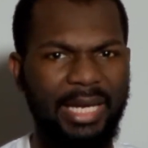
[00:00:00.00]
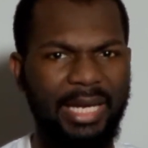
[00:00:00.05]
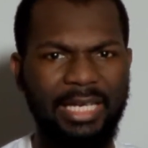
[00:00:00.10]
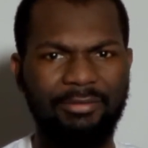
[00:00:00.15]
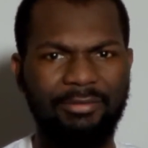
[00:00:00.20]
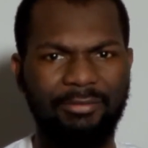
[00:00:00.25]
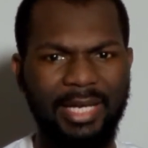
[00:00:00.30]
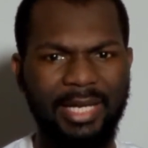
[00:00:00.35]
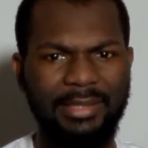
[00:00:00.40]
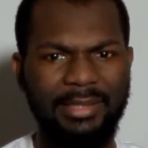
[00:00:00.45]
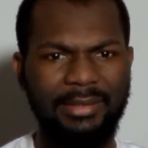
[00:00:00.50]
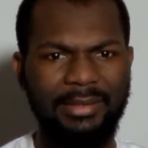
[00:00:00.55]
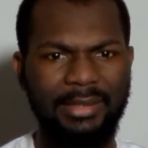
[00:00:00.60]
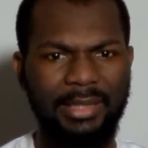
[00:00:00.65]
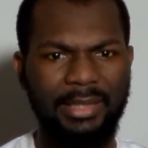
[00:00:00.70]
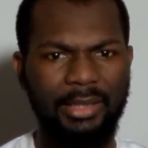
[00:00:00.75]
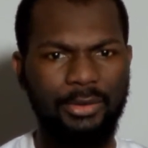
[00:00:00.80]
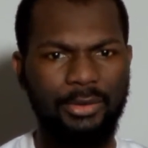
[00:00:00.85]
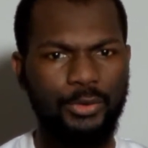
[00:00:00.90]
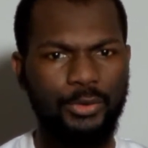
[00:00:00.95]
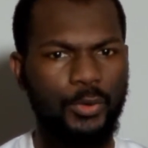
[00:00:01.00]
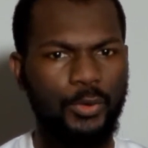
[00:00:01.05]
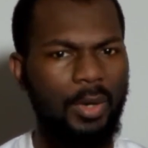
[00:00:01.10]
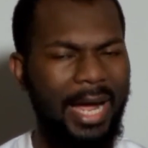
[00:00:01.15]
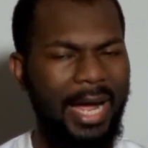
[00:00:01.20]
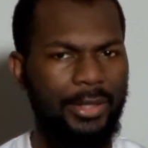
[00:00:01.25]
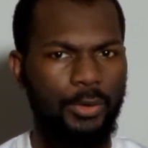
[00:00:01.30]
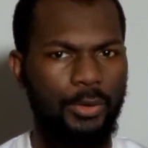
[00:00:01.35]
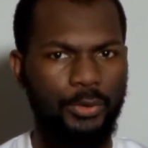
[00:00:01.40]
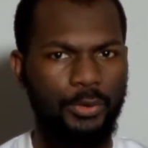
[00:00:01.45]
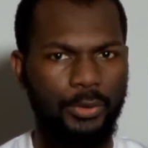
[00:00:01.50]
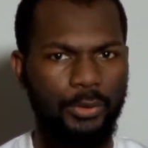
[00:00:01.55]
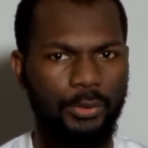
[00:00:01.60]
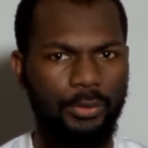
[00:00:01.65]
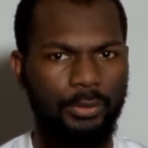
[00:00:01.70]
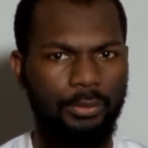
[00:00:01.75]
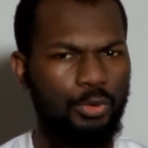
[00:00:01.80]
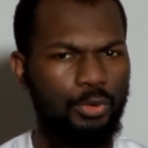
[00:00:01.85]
infancy to adulthood.